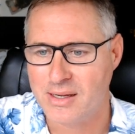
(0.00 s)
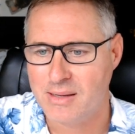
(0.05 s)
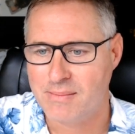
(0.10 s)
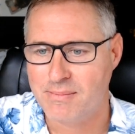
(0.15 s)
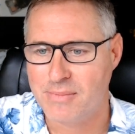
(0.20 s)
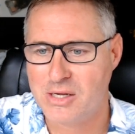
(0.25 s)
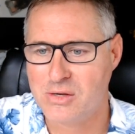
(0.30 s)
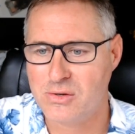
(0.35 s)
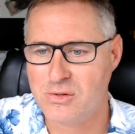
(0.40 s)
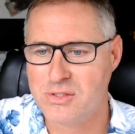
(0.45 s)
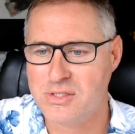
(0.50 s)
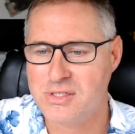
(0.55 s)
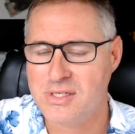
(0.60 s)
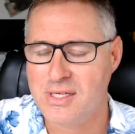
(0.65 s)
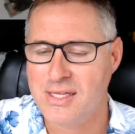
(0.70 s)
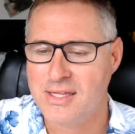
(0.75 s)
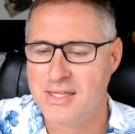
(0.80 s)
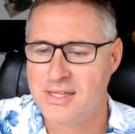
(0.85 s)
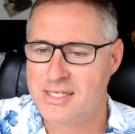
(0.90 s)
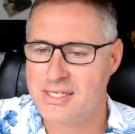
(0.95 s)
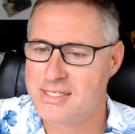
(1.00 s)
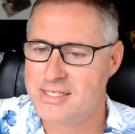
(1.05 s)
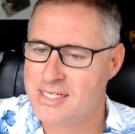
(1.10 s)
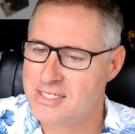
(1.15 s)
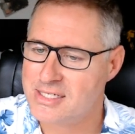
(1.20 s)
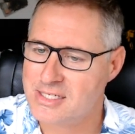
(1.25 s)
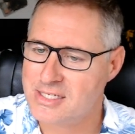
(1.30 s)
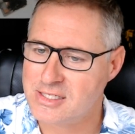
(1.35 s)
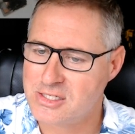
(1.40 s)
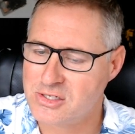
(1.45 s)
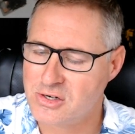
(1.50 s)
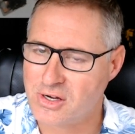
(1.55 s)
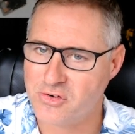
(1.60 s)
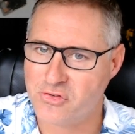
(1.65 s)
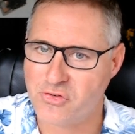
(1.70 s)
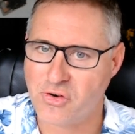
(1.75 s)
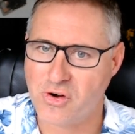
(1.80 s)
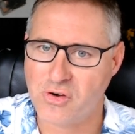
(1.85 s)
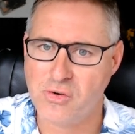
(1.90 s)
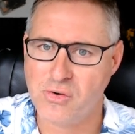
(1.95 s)
because the distance that I
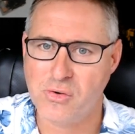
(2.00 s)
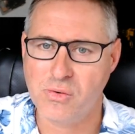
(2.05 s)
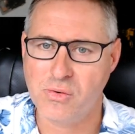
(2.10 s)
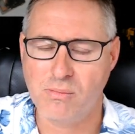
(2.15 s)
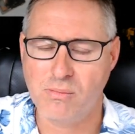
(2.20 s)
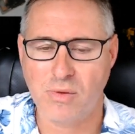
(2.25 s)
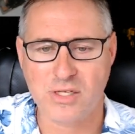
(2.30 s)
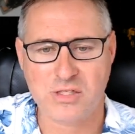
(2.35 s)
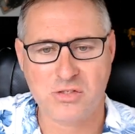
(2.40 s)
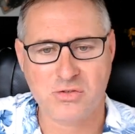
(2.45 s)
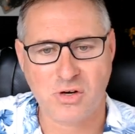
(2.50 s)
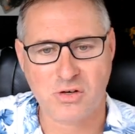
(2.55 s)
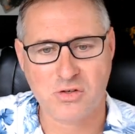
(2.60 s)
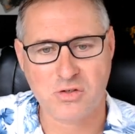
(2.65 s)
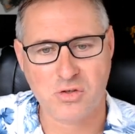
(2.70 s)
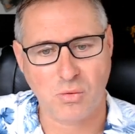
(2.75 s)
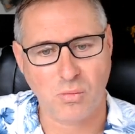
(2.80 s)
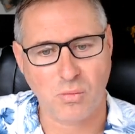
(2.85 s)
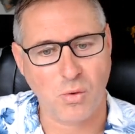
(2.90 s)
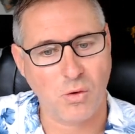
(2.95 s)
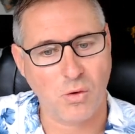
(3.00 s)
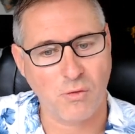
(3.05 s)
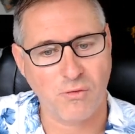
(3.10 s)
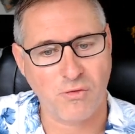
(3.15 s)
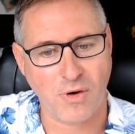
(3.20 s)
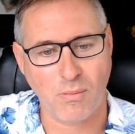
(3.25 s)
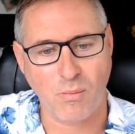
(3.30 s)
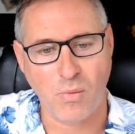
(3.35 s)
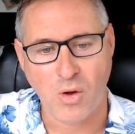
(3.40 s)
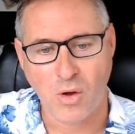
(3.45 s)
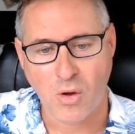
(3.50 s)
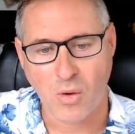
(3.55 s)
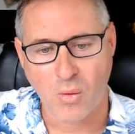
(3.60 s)
drew my structural wall from